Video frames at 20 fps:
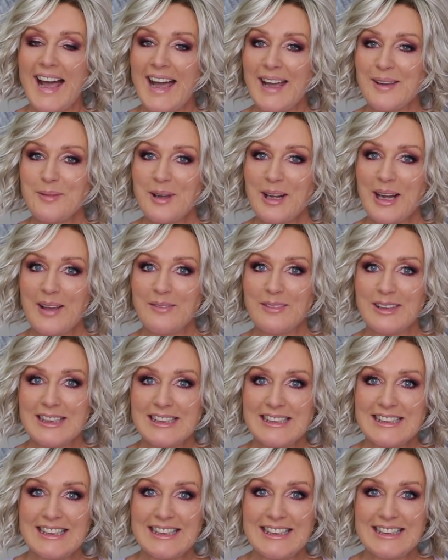Hi my
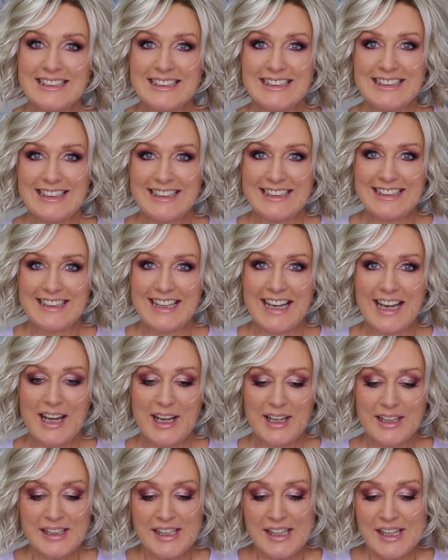lovelies, it's
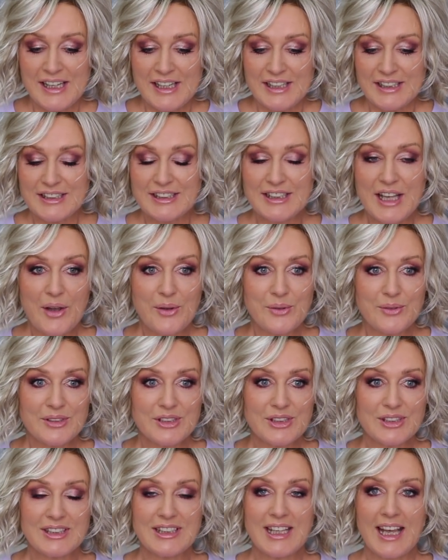Nisha. So
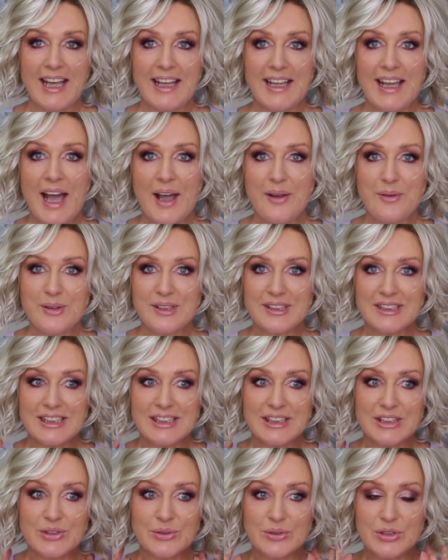today I
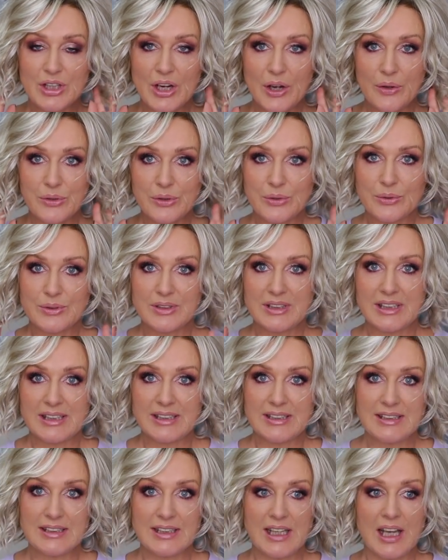wanted to show you
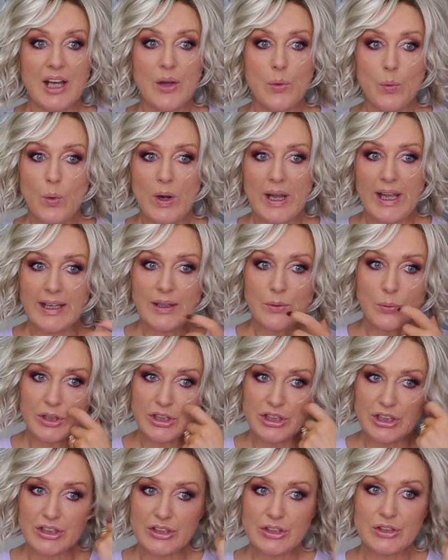this wig
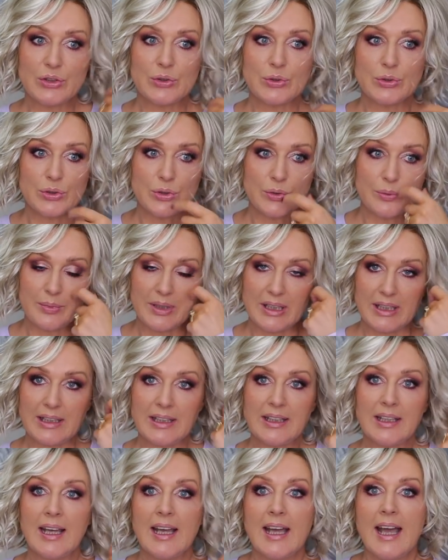which is new to
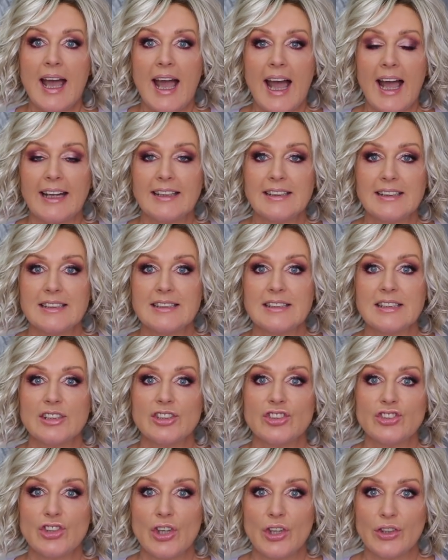me, and this
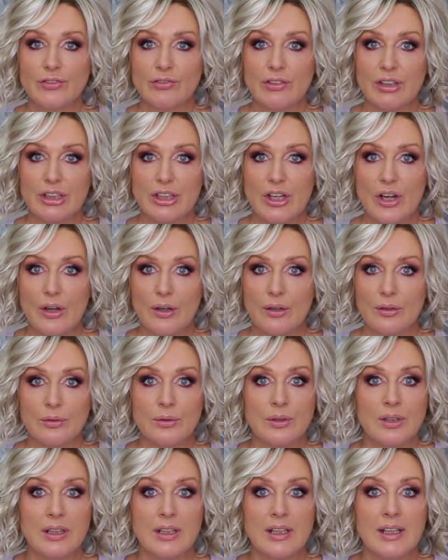is Jon
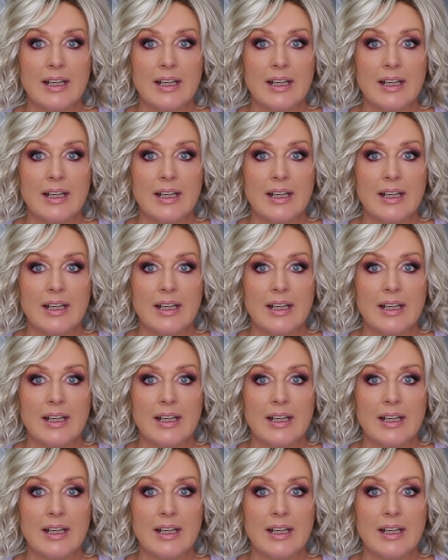Renau